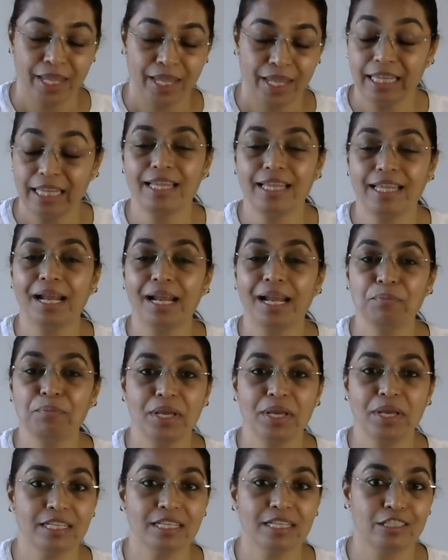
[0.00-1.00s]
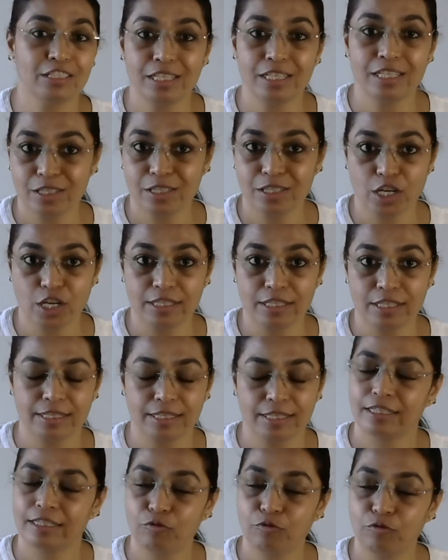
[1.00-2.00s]
And that makes this
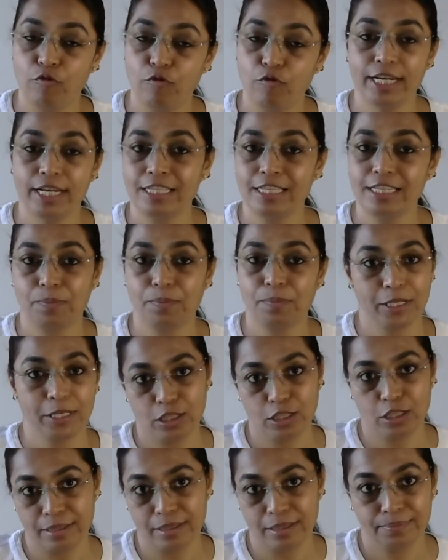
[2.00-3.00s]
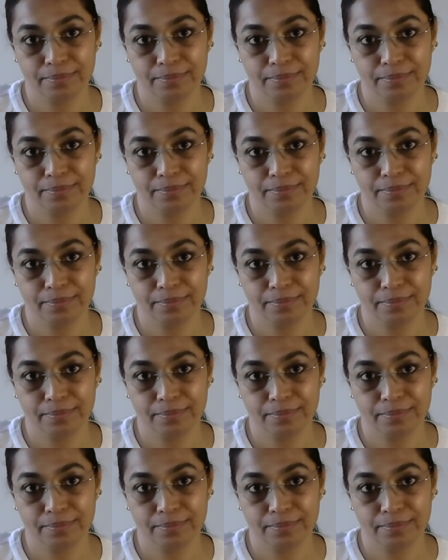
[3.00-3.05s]
transit very special.